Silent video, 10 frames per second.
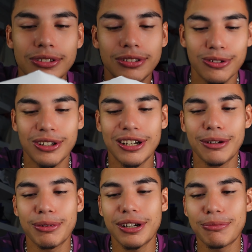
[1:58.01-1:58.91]
Hold on,
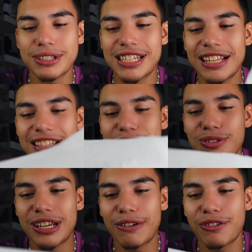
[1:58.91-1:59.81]
I'm gonna take this one
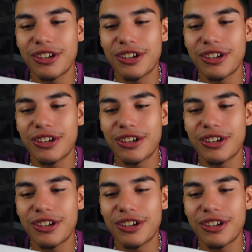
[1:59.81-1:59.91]
out for